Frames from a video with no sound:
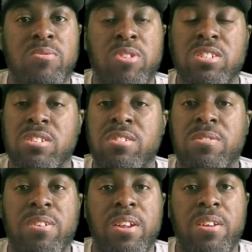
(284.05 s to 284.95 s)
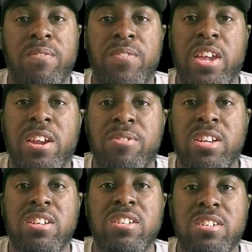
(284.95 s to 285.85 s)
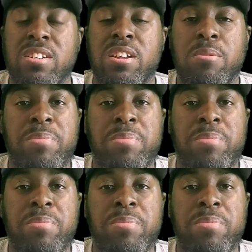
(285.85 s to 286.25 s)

which looked very good.